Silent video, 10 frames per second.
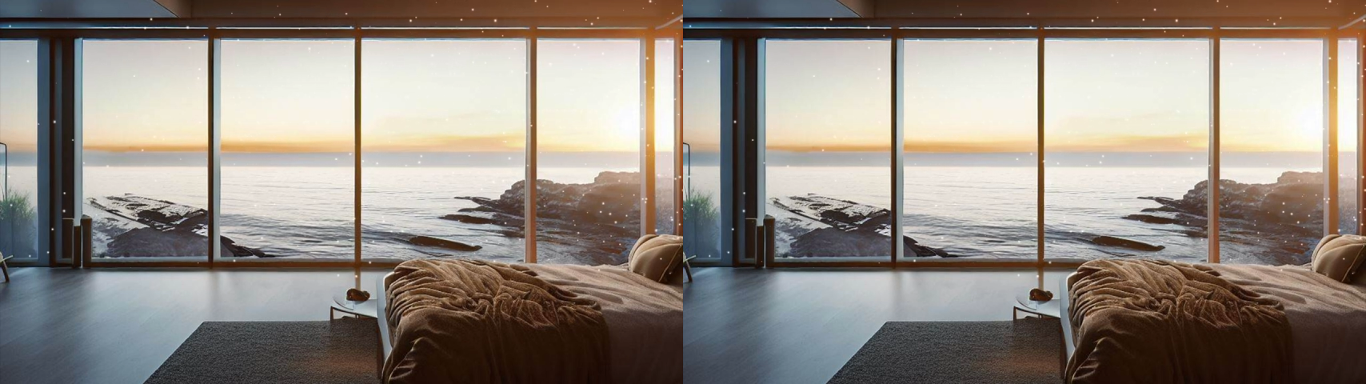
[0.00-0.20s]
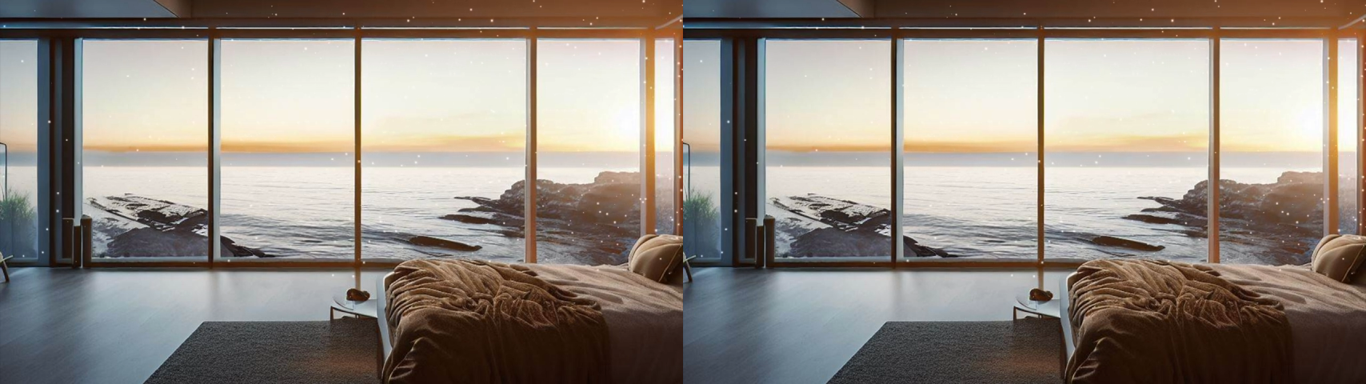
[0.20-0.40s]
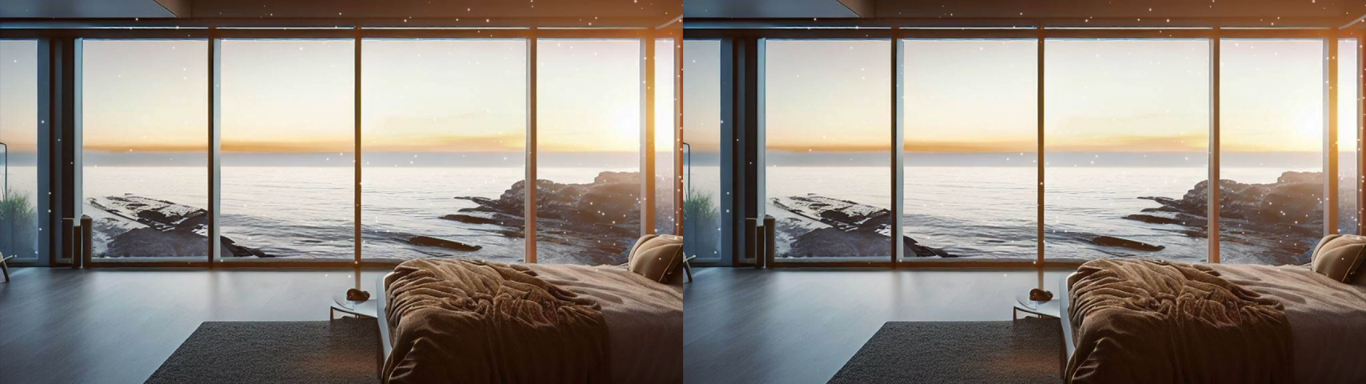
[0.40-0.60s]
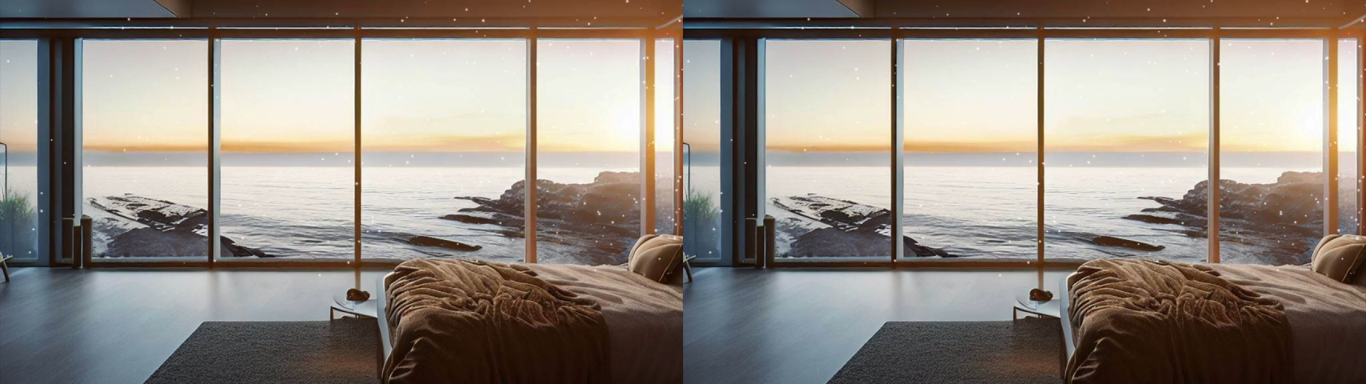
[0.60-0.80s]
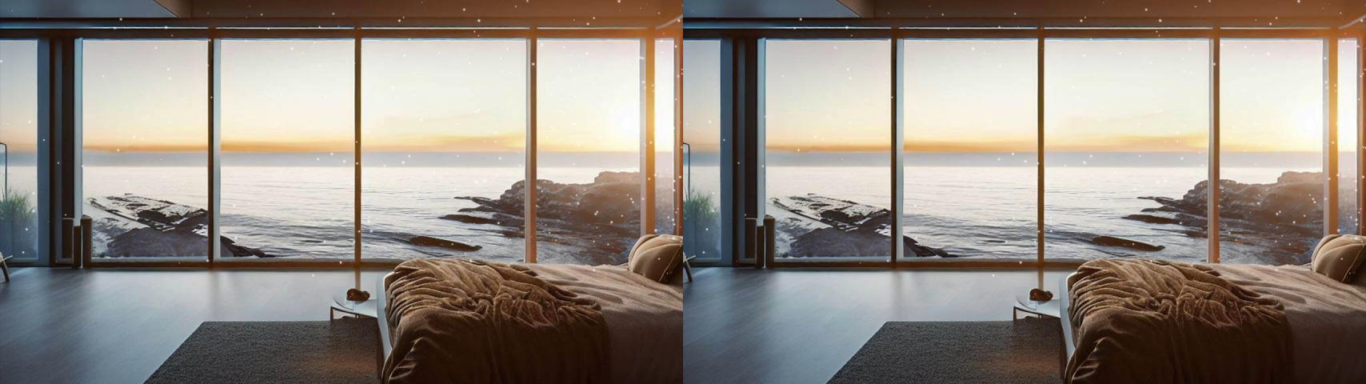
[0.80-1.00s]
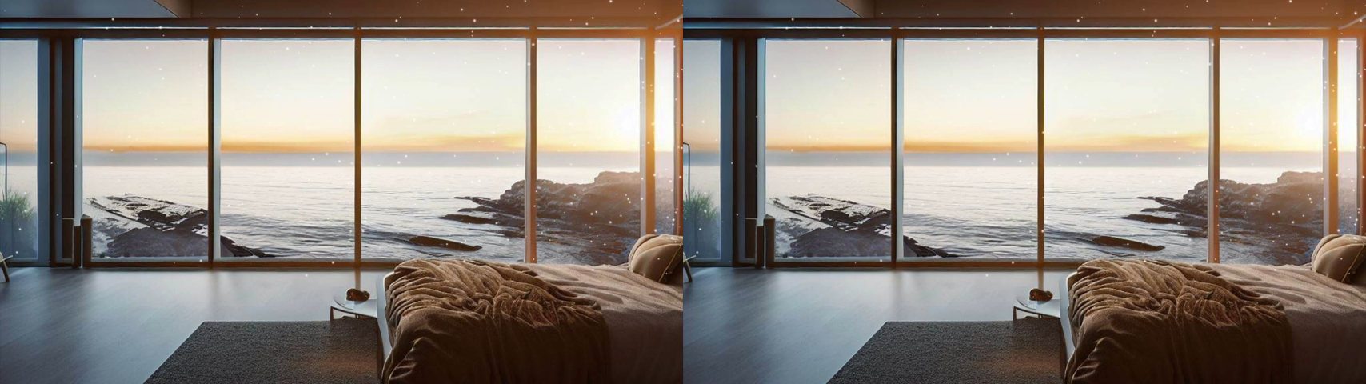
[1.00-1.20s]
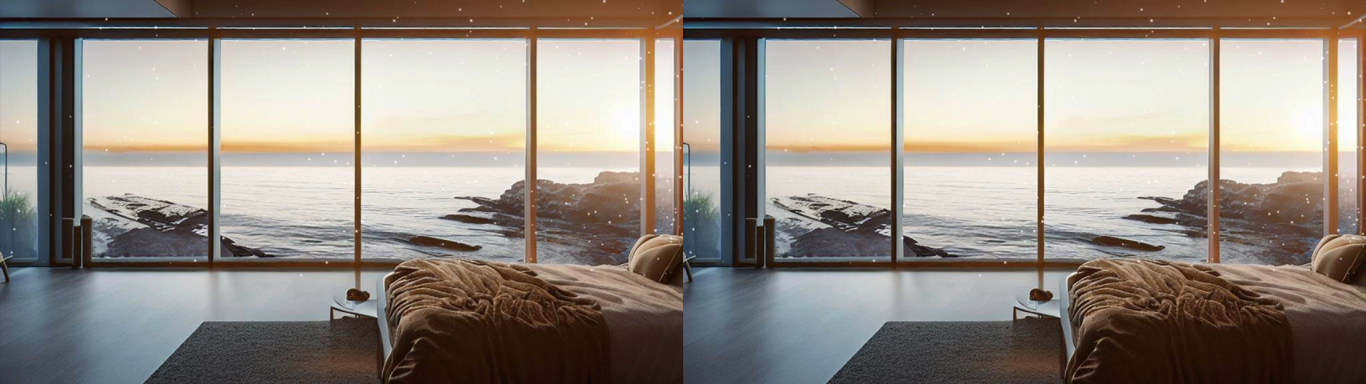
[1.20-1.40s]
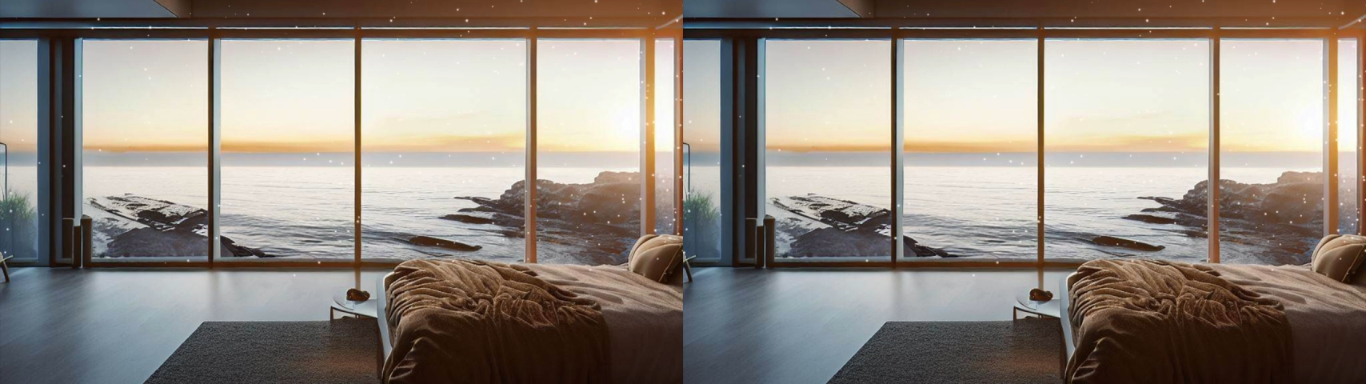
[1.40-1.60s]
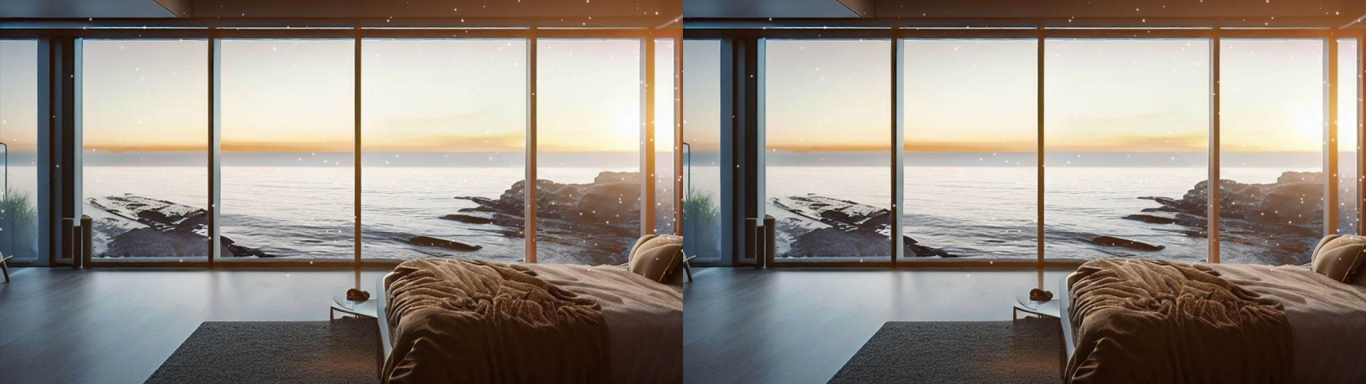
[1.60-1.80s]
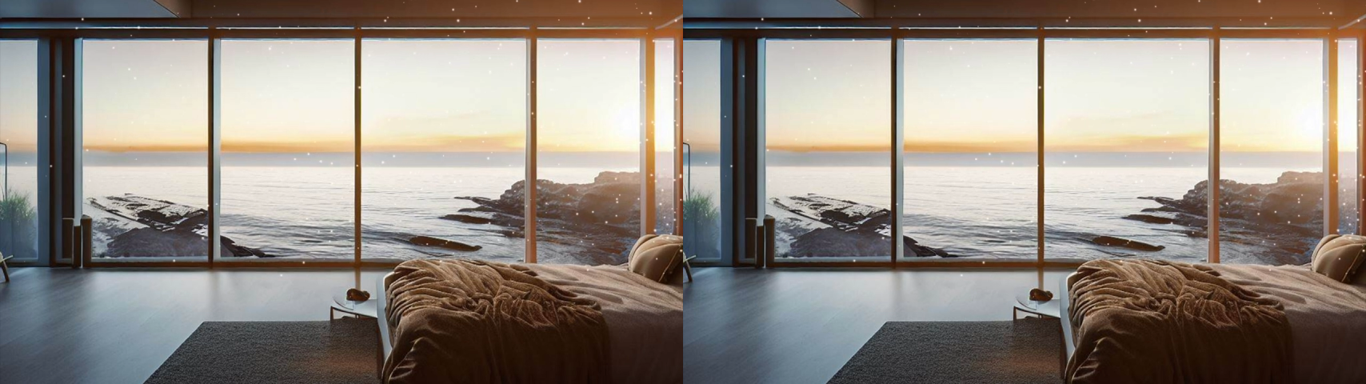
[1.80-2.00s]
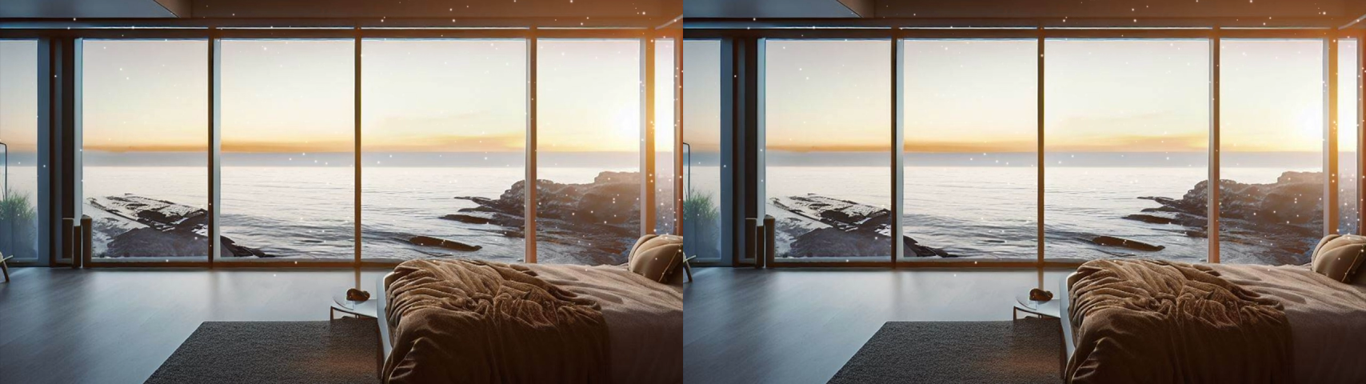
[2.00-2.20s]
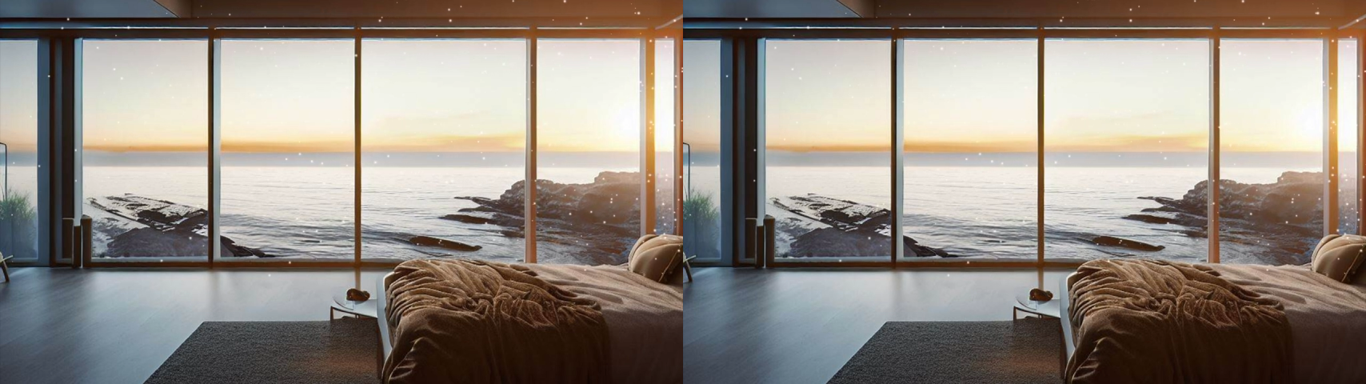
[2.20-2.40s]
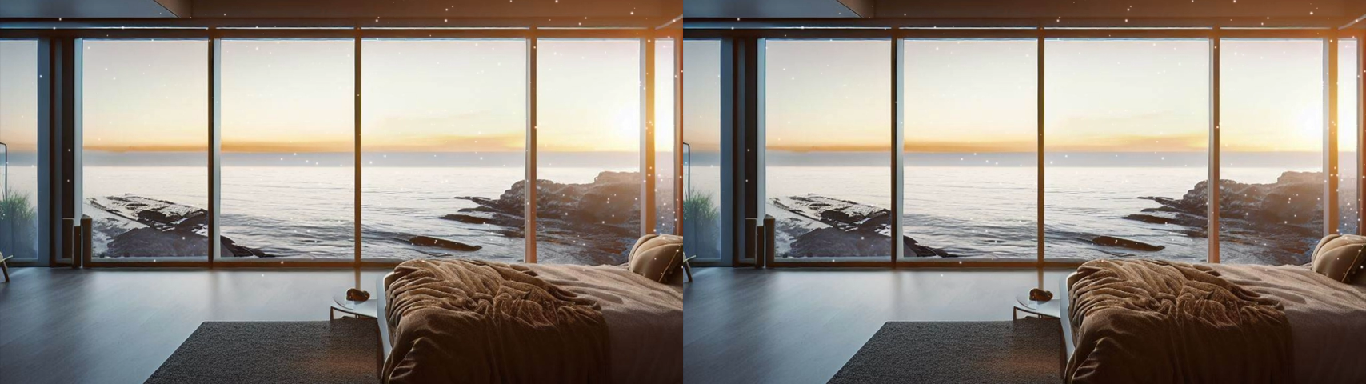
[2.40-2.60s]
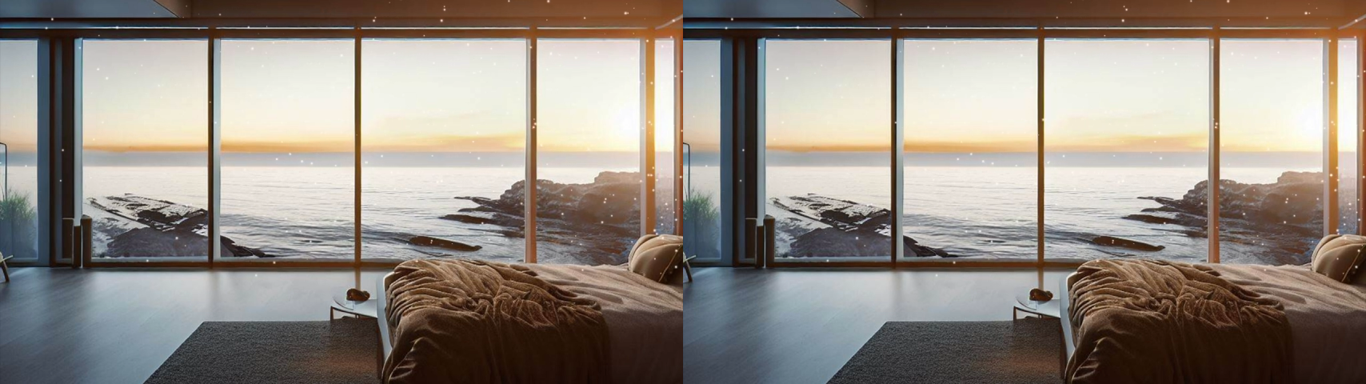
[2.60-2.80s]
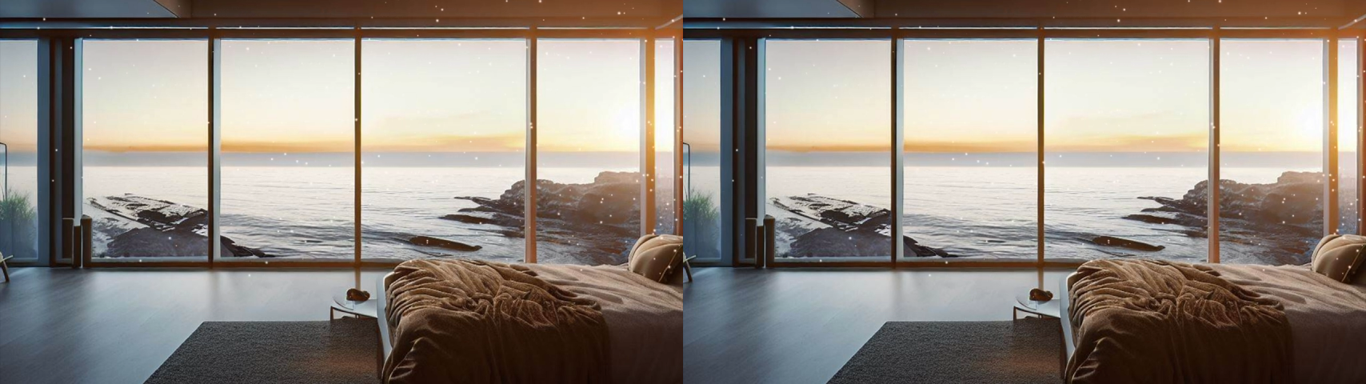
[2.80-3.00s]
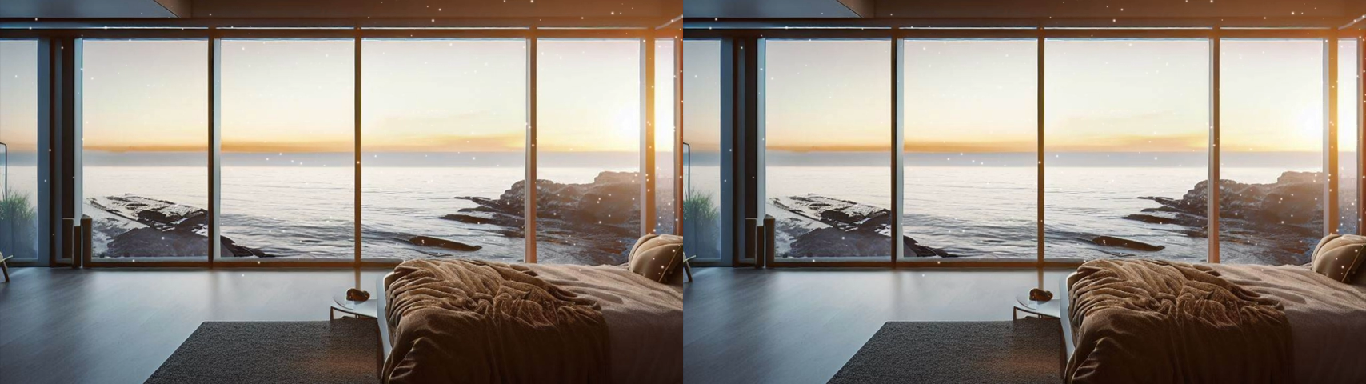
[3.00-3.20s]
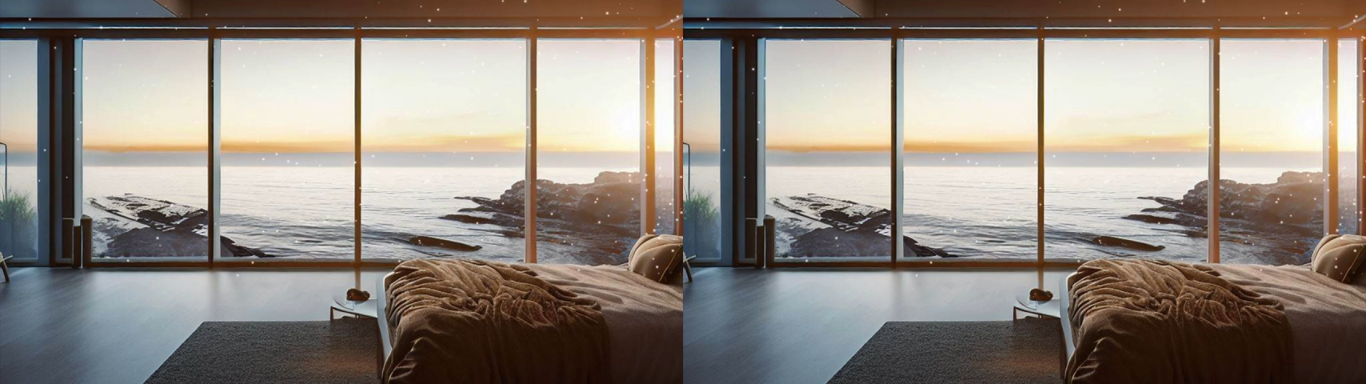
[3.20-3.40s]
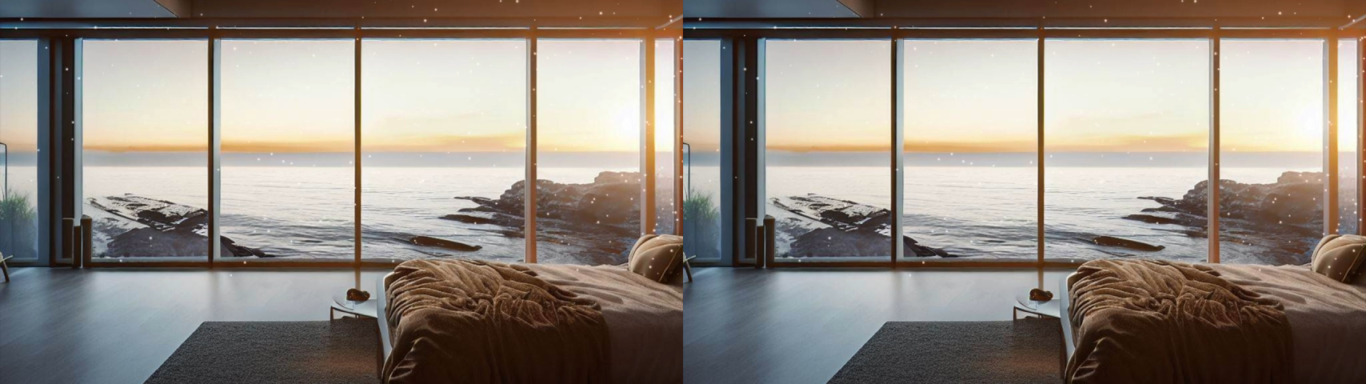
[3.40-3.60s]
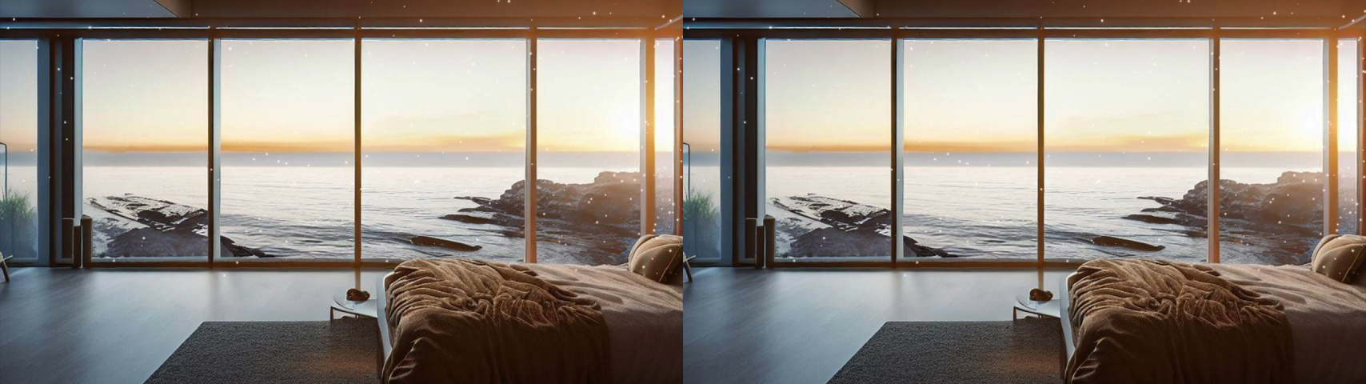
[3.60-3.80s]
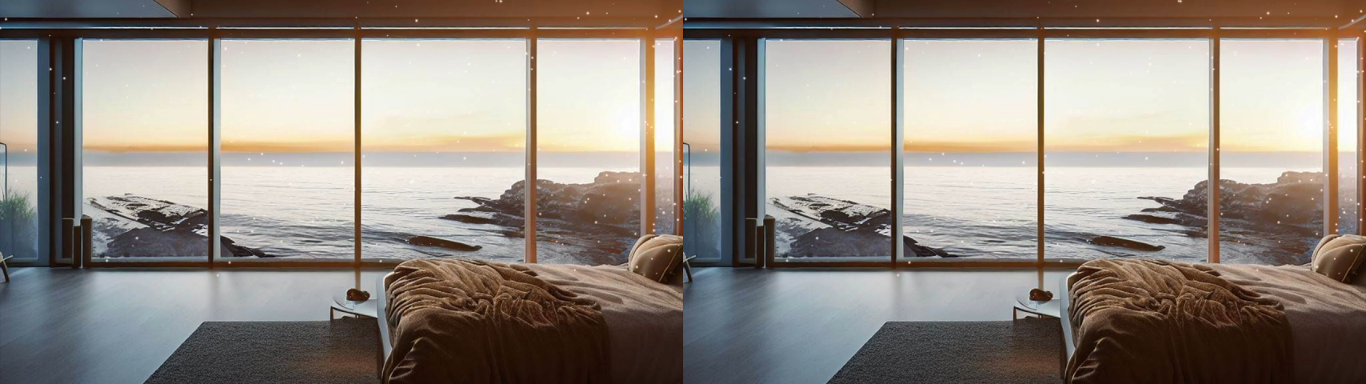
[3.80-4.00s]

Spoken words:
No face is visible, so there are no lips to read.